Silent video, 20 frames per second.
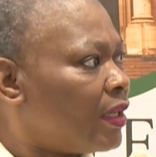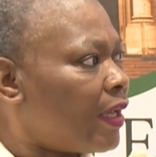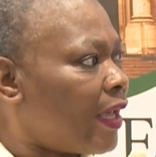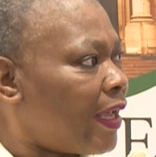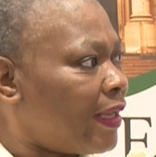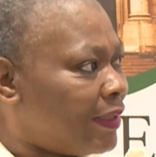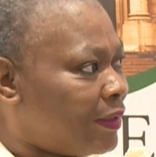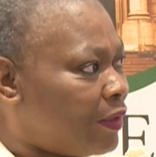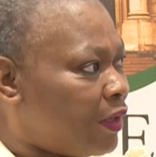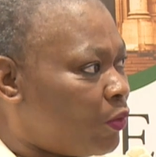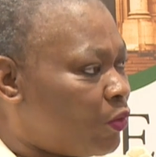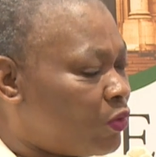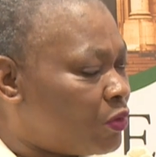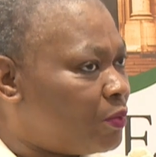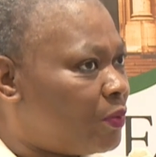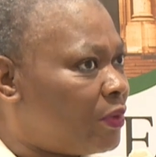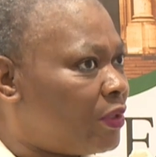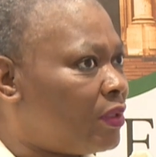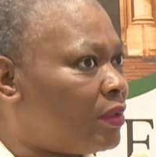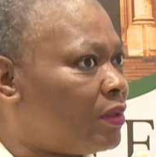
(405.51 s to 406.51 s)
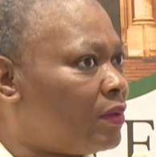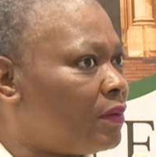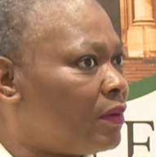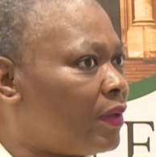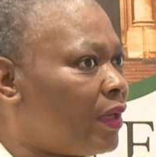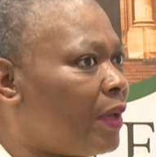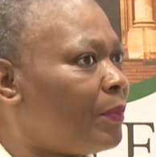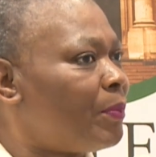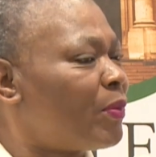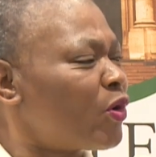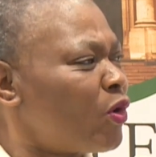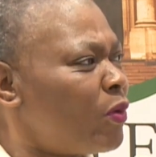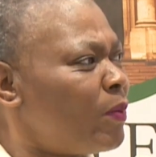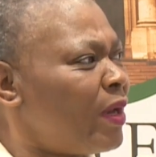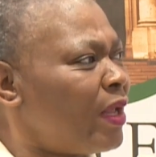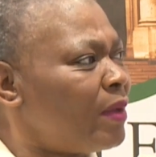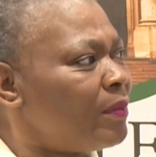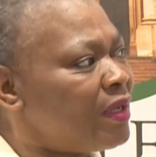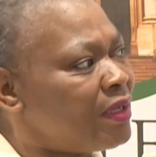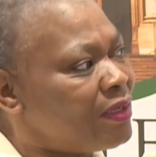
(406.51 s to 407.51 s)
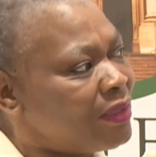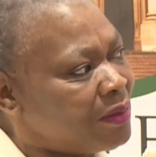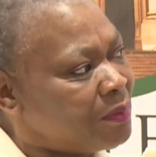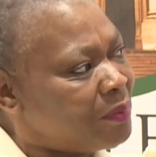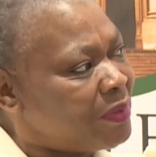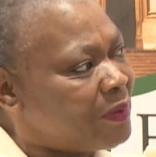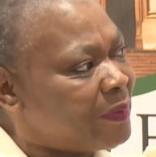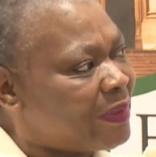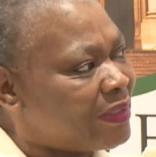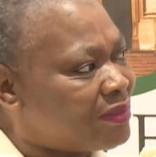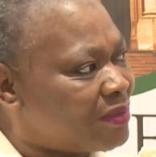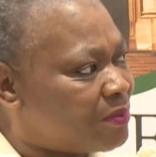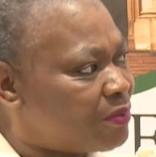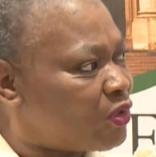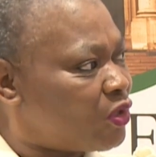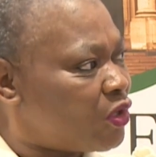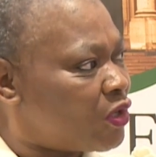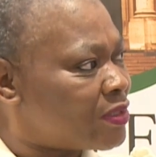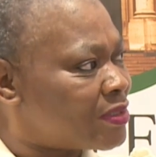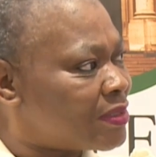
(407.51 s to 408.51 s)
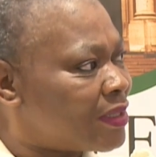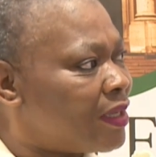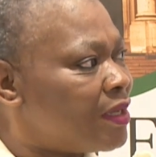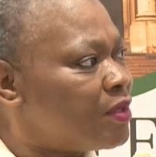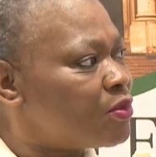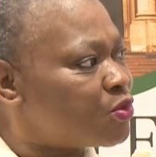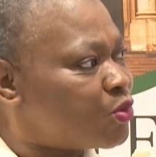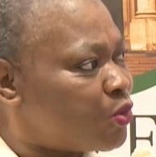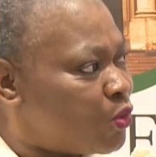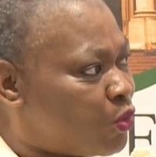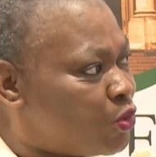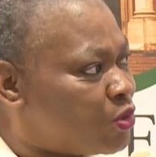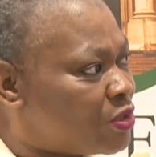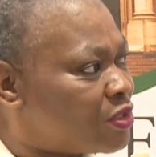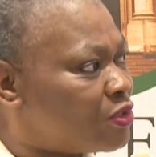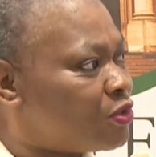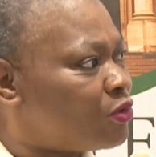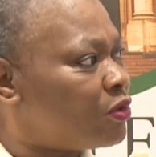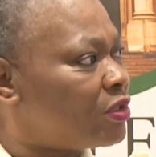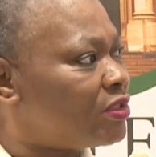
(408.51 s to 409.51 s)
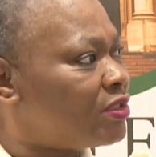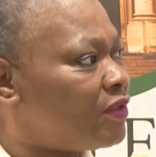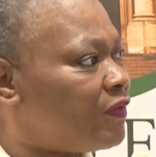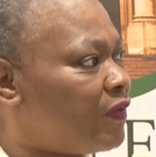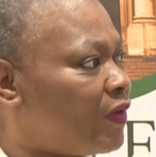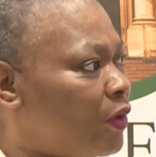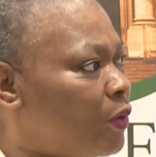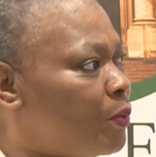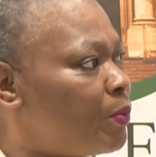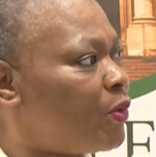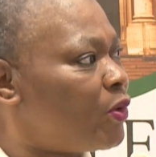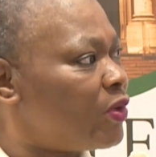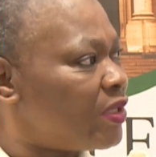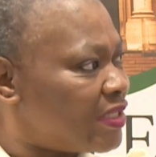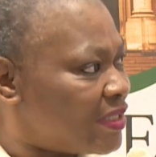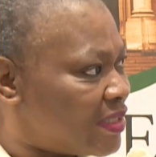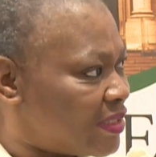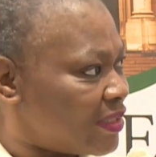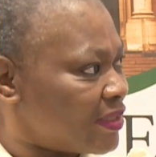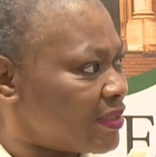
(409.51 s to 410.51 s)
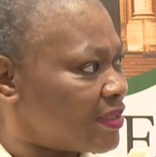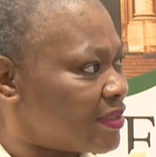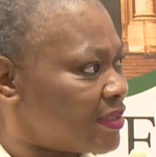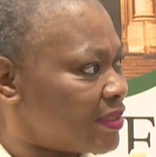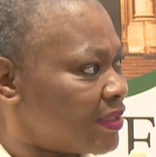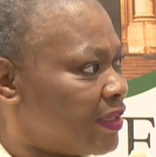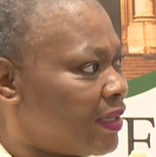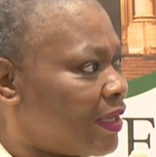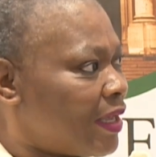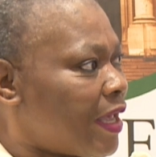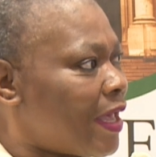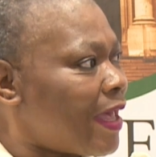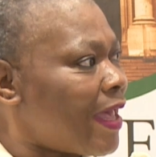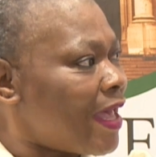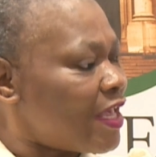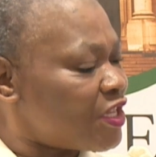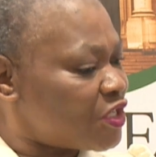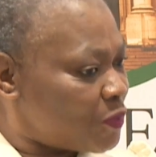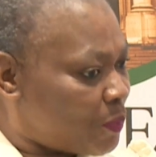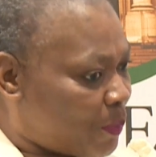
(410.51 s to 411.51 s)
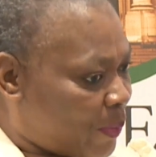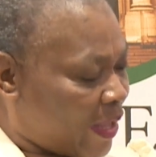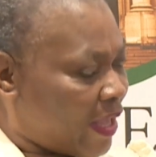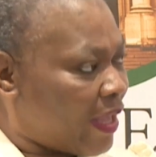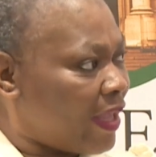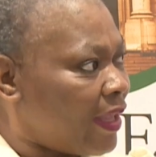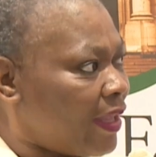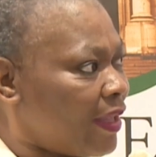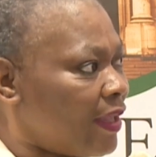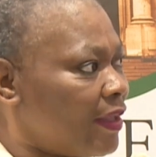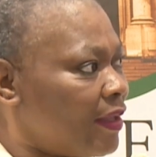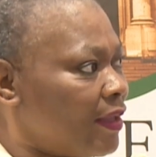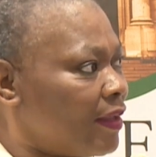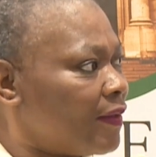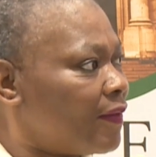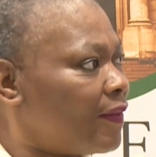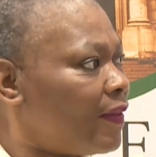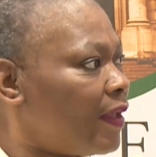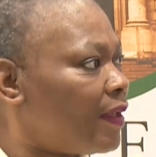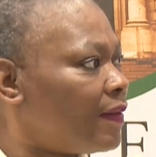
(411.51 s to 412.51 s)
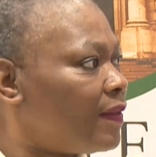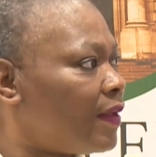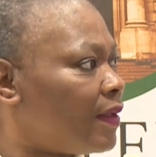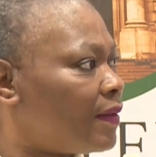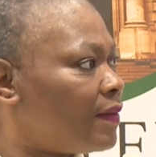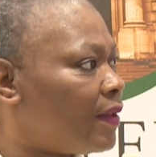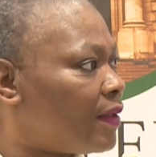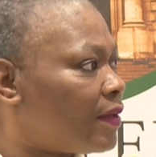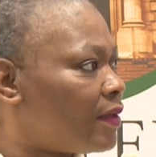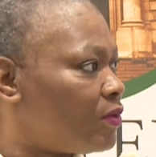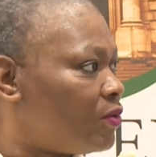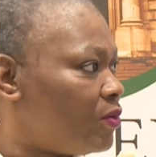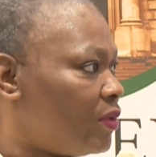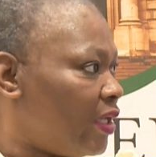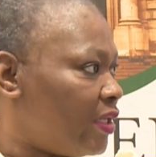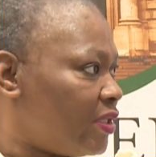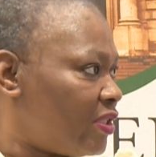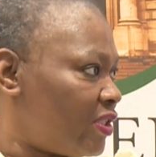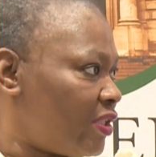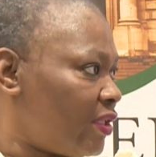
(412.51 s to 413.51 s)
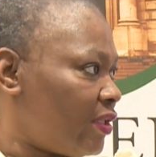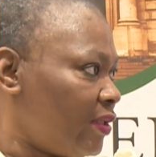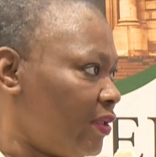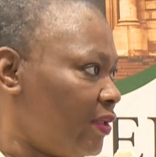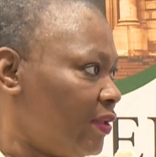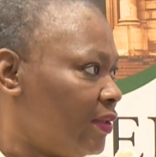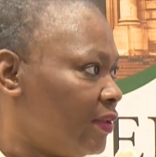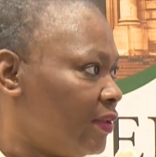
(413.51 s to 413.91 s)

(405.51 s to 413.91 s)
And there would be a problem in implementing because schools do not develop policies as per the regulation.